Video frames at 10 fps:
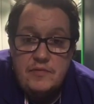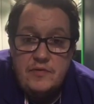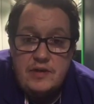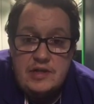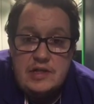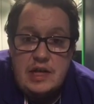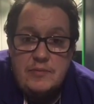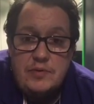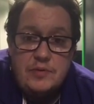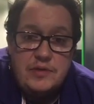for
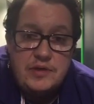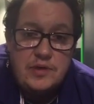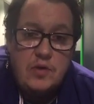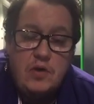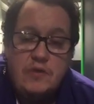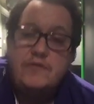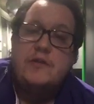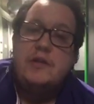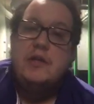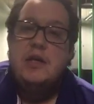example, there's quite
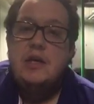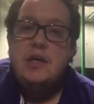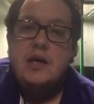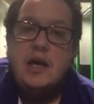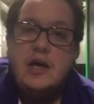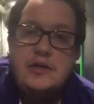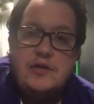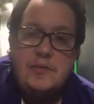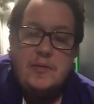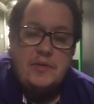often
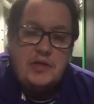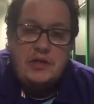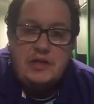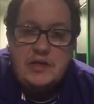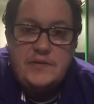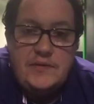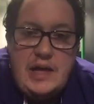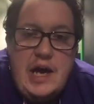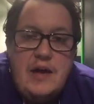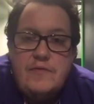job opportunities for
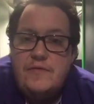that.